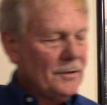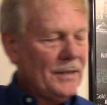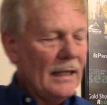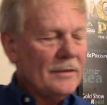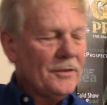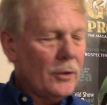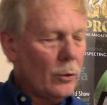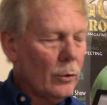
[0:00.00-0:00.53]

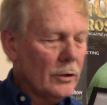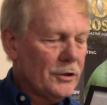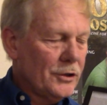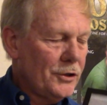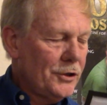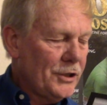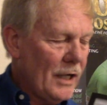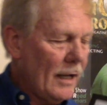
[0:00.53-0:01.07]
has a gorgeous
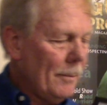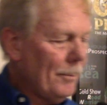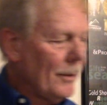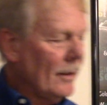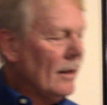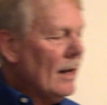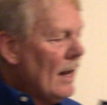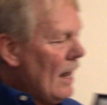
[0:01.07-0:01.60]
shape,
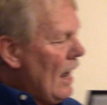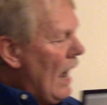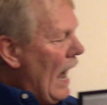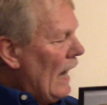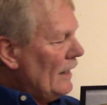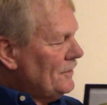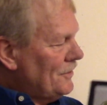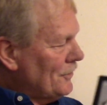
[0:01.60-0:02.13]
and
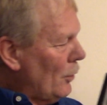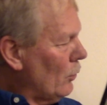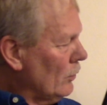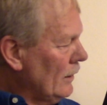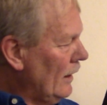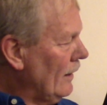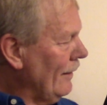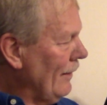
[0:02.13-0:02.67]
I
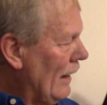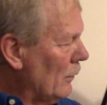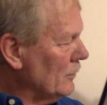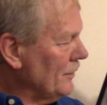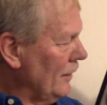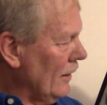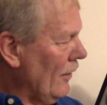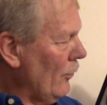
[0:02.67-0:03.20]
sold it, and that was
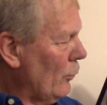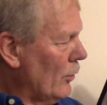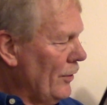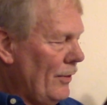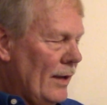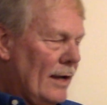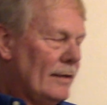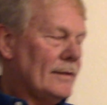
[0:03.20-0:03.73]
another
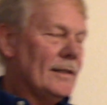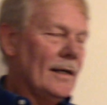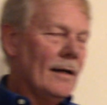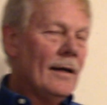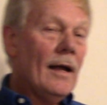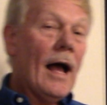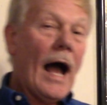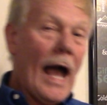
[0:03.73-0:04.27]
one that
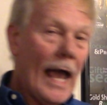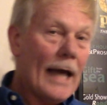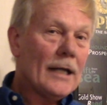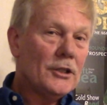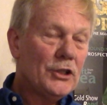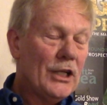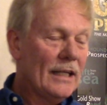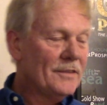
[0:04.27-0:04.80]
I had
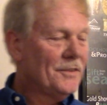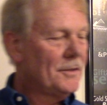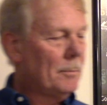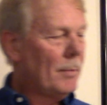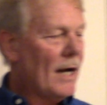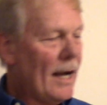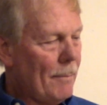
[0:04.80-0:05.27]
a chance to buy